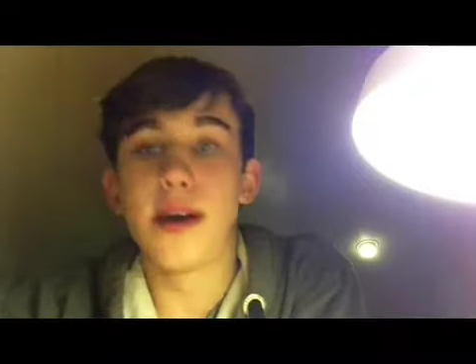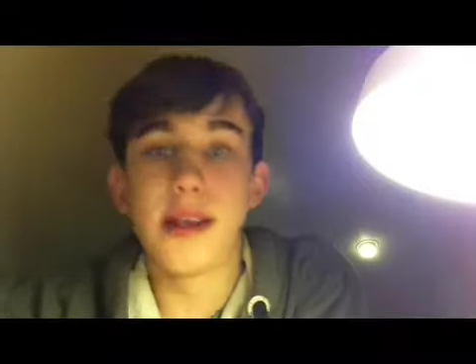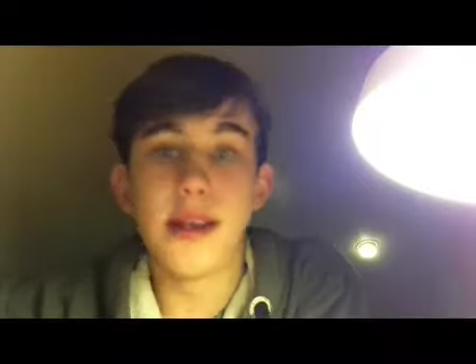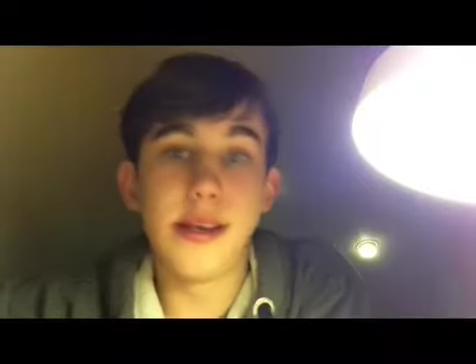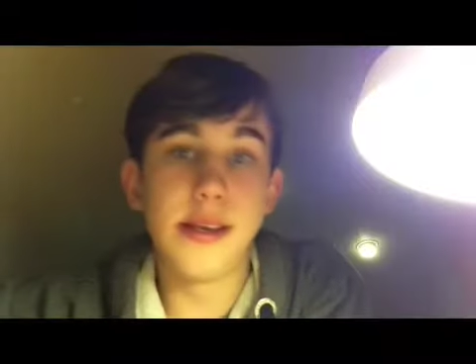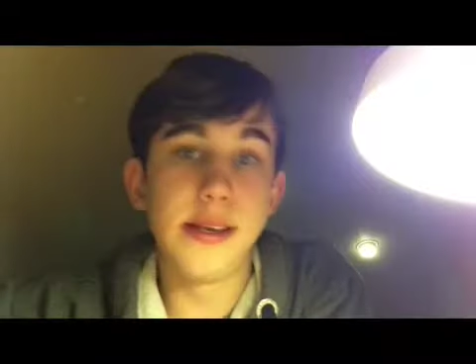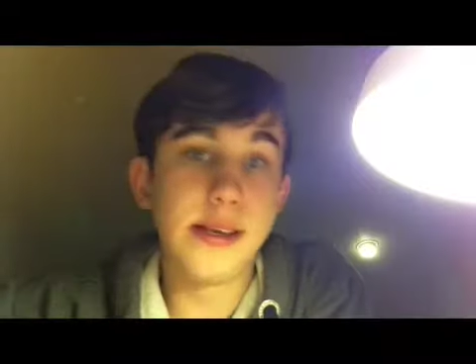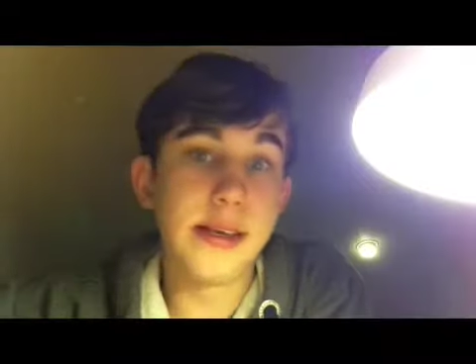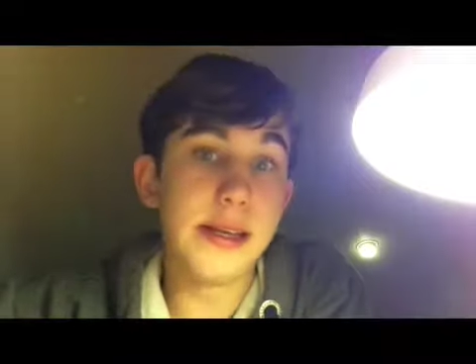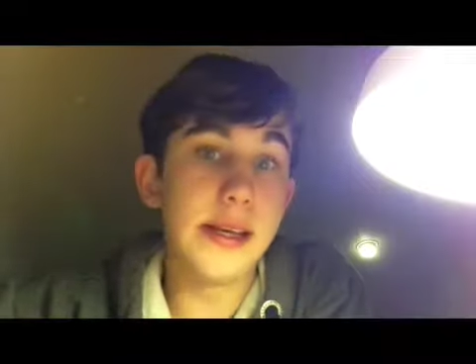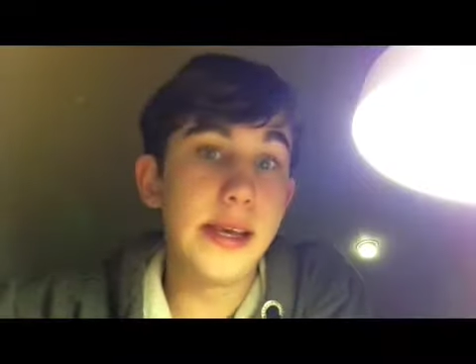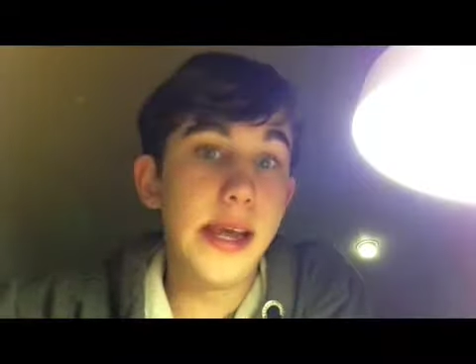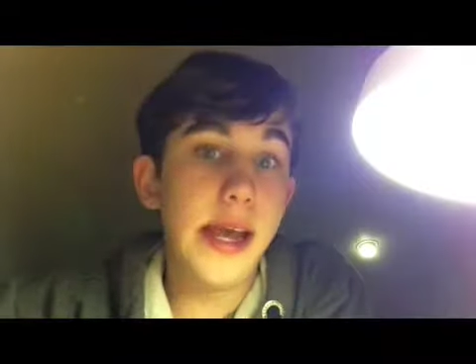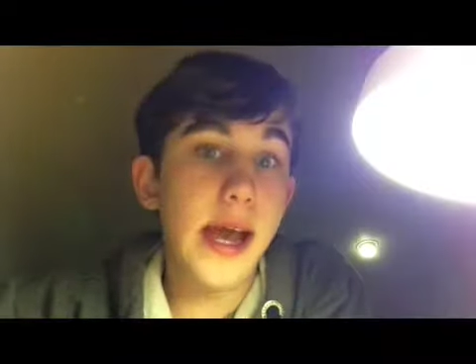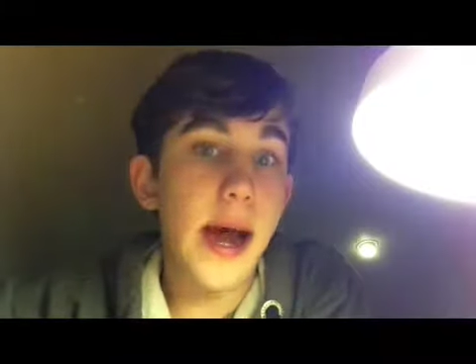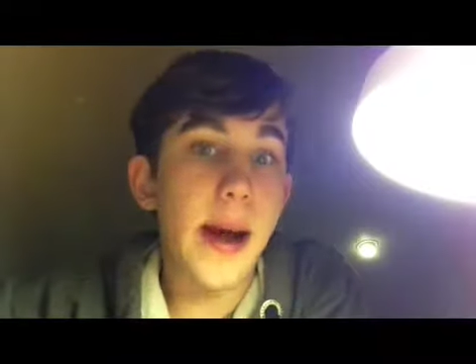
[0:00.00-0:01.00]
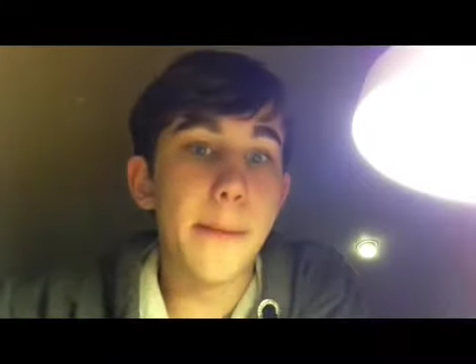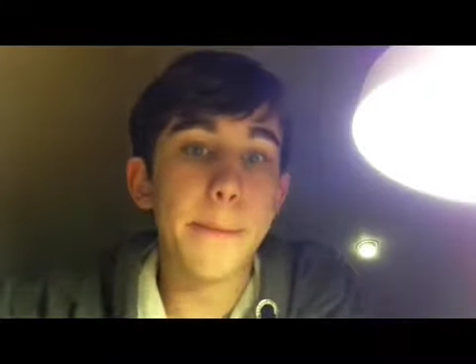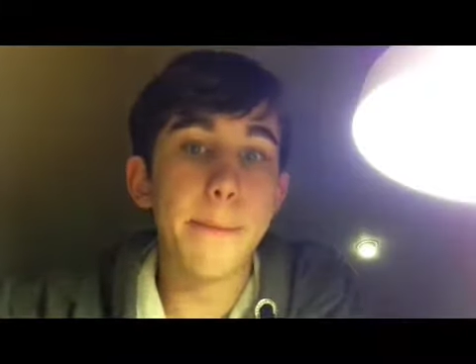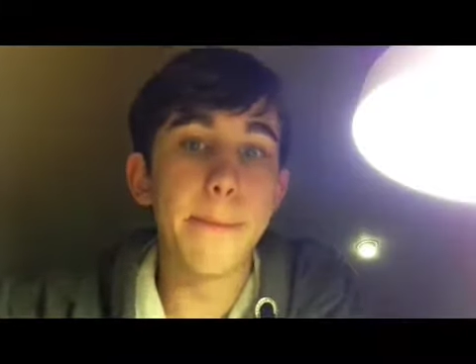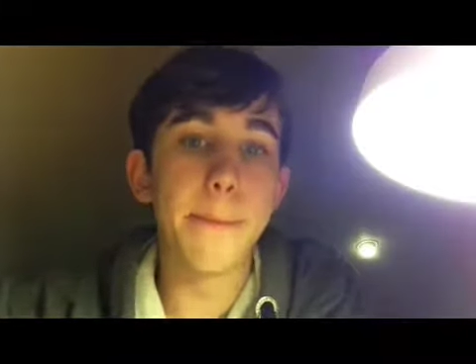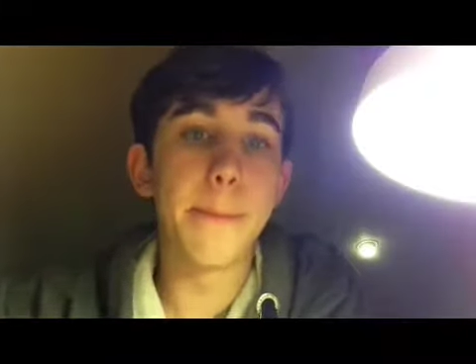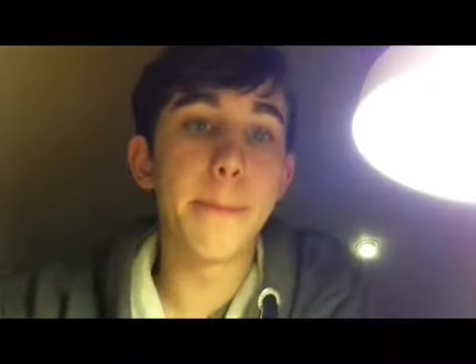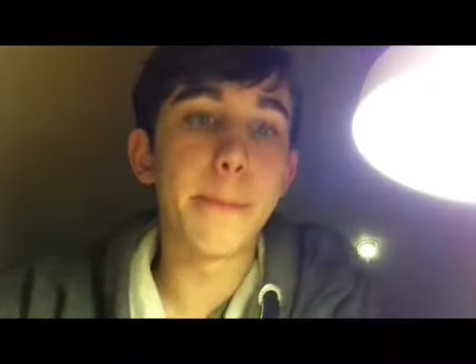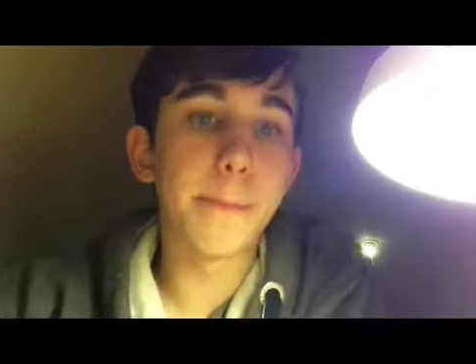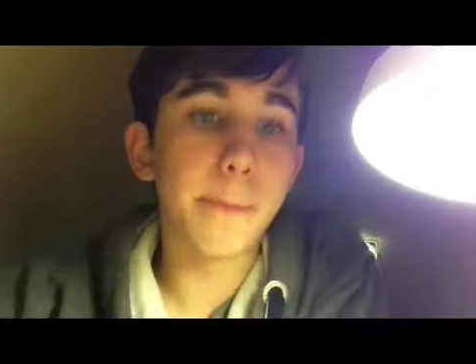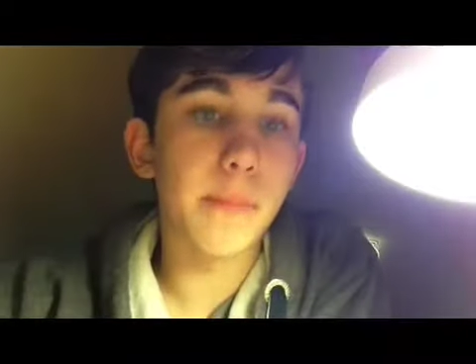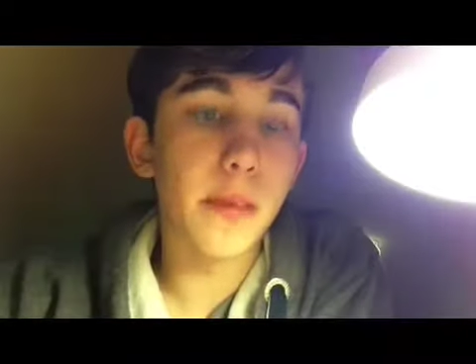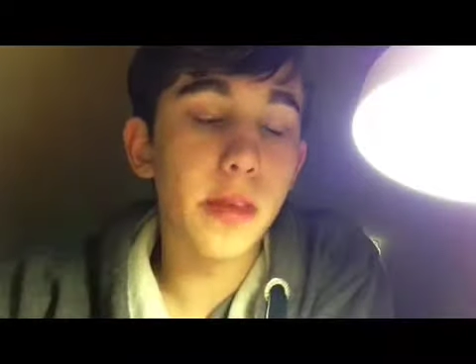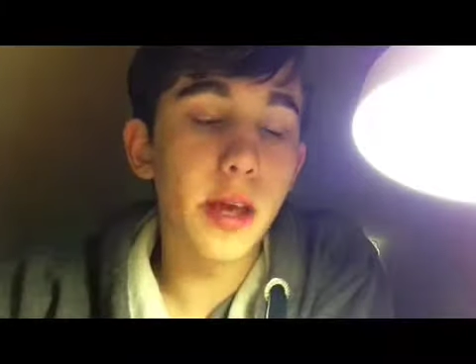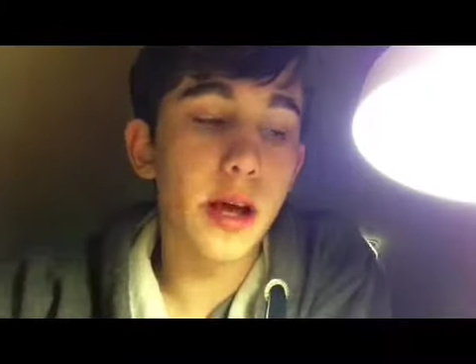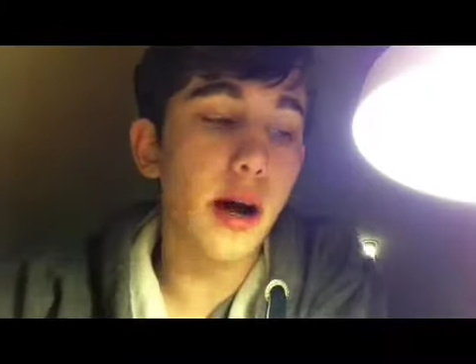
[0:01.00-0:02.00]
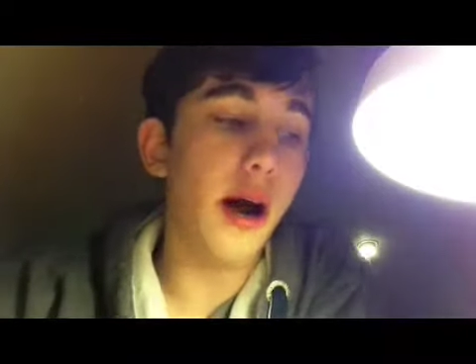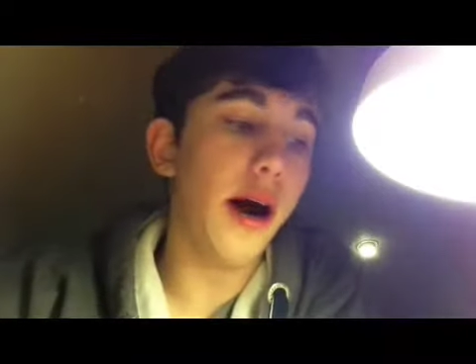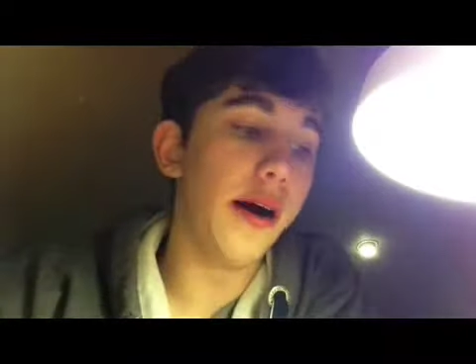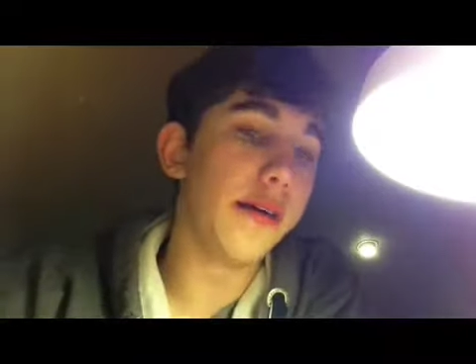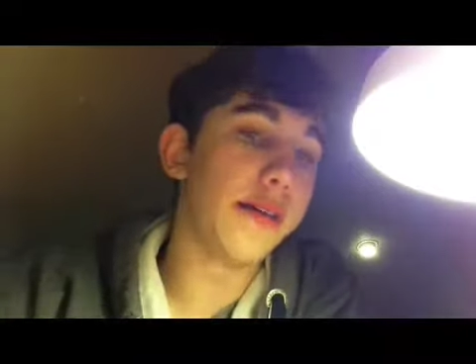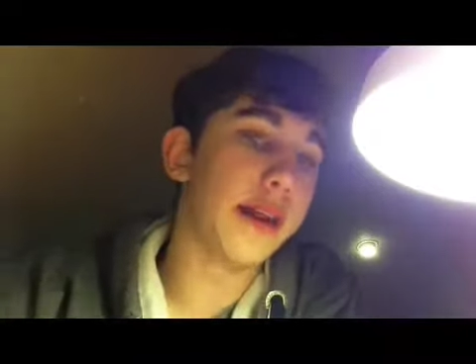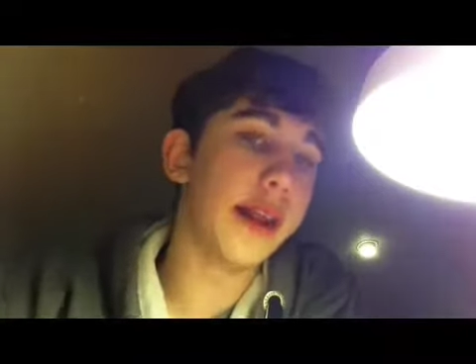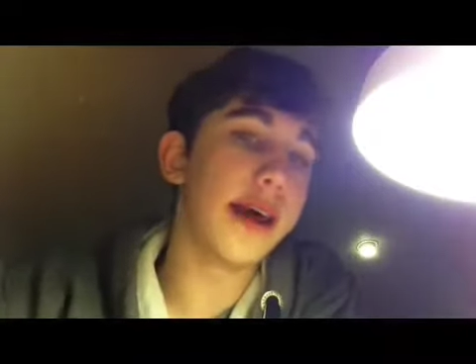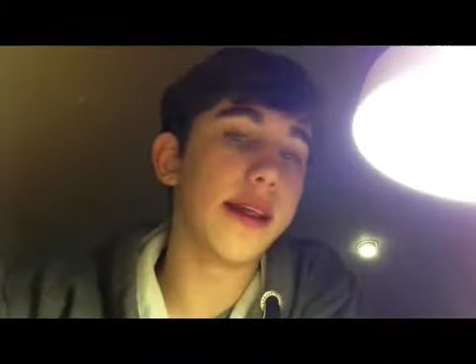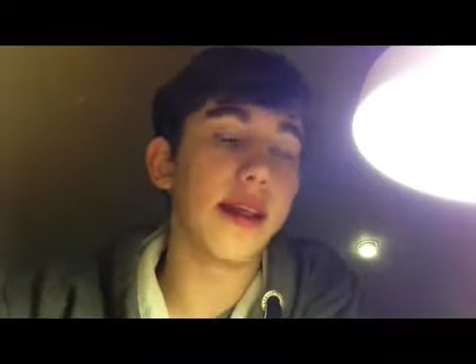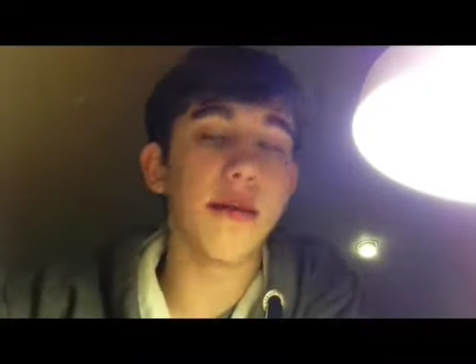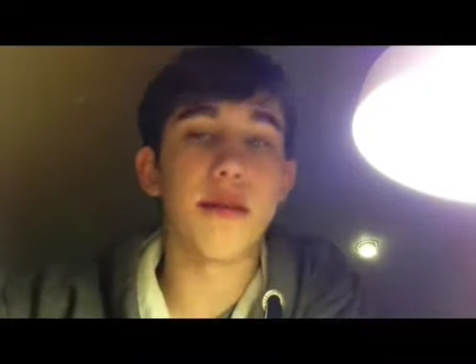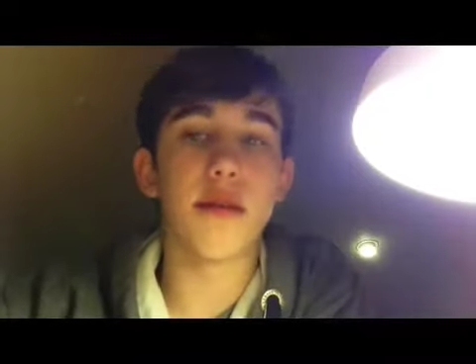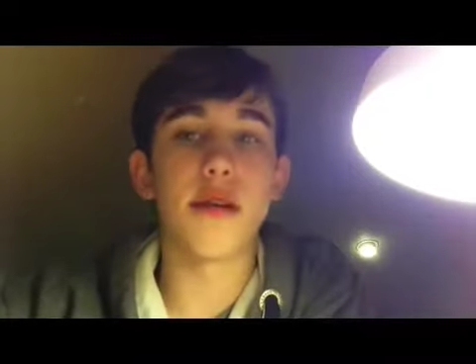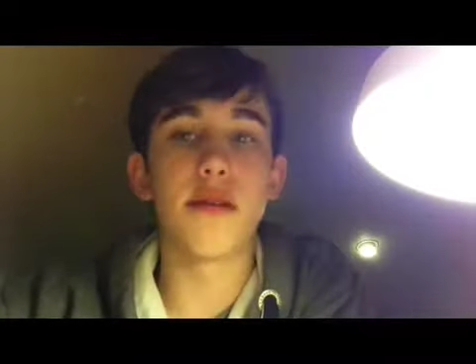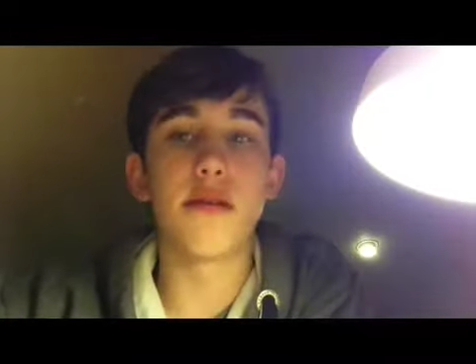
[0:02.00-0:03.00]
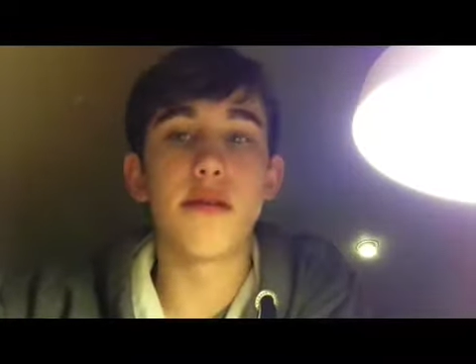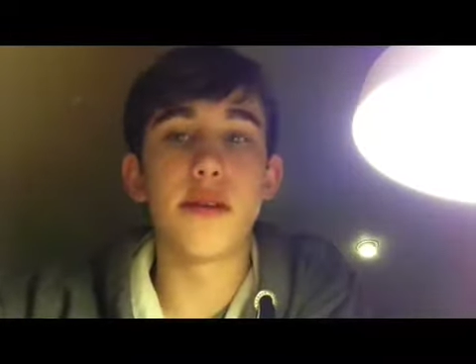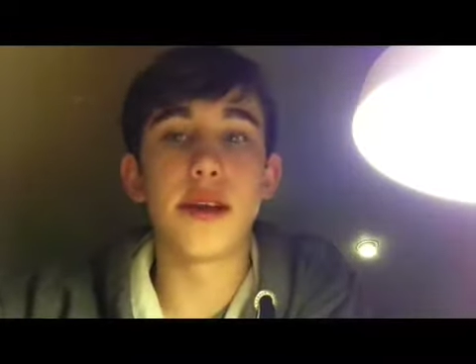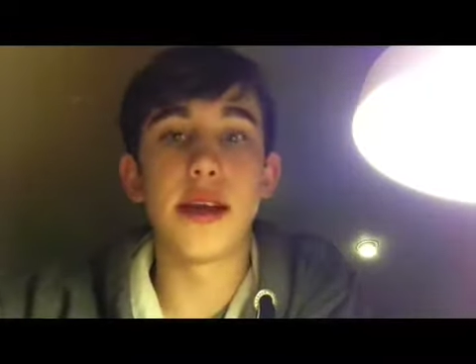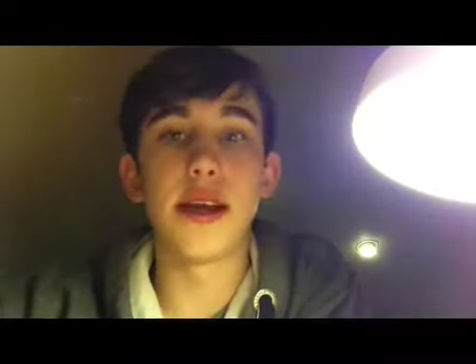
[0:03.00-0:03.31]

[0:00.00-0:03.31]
And yeah. Today's episode